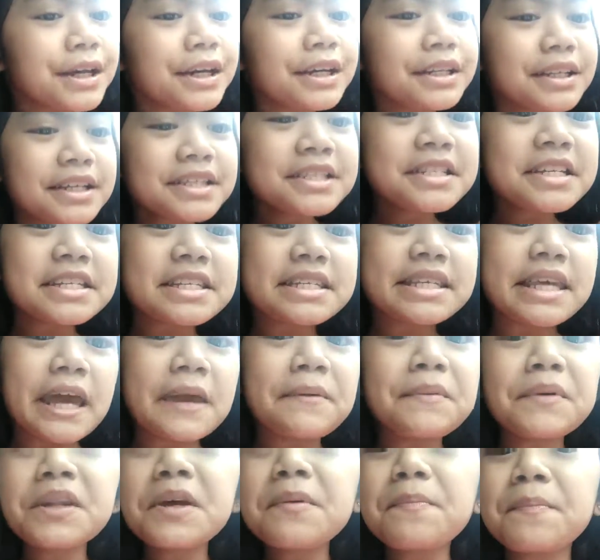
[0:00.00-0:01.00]
It is the
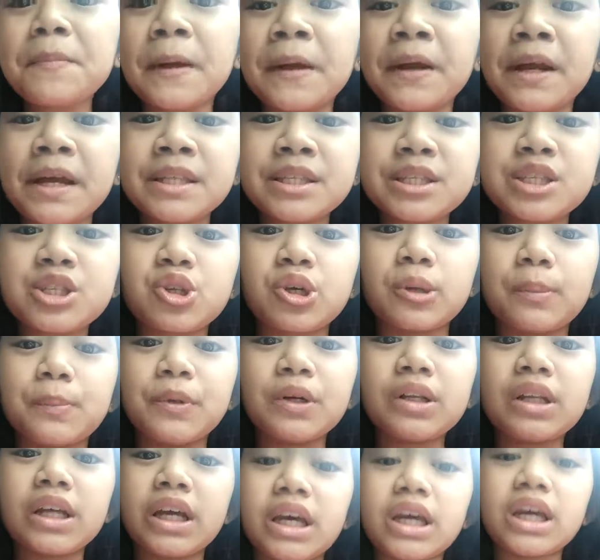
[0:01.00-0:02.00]
same in appearance to a
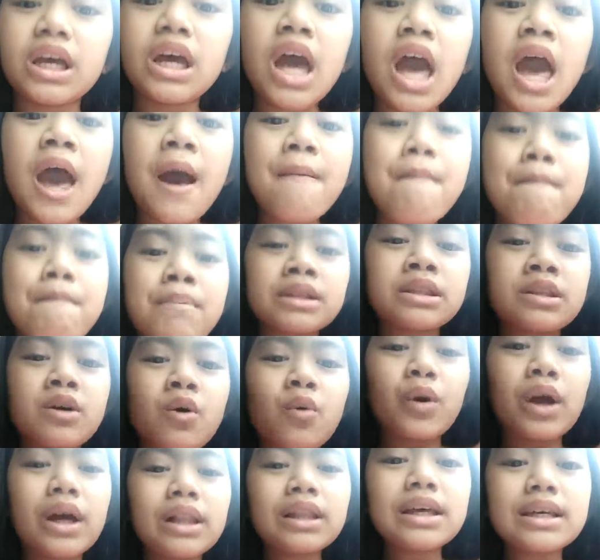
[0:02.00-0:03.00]
pulley, but
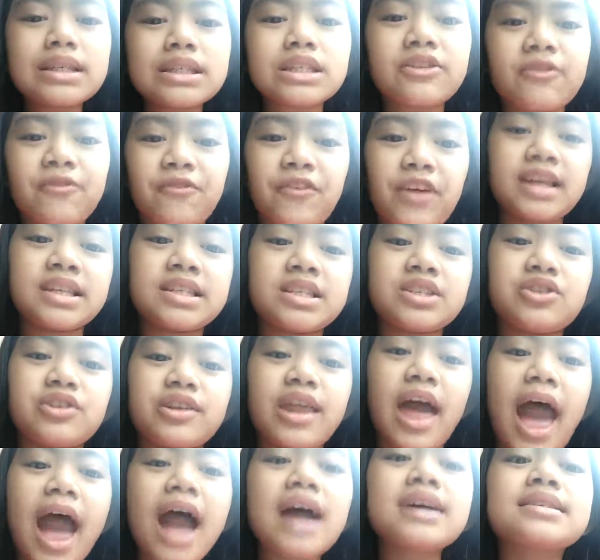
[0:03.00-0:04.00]
the wheel is fixed
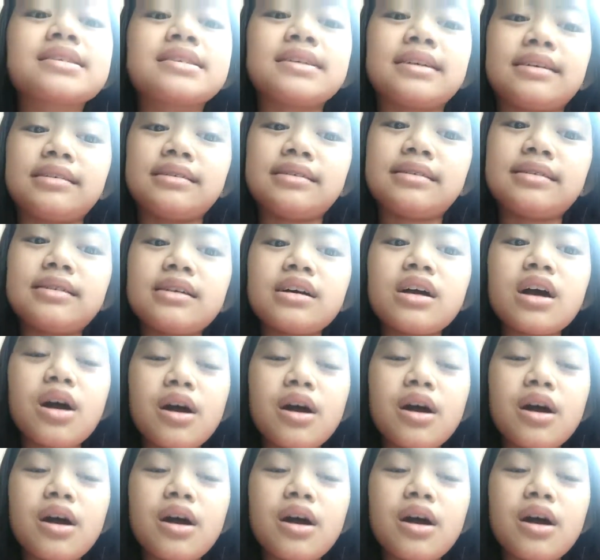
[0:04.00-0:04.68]
to the axle.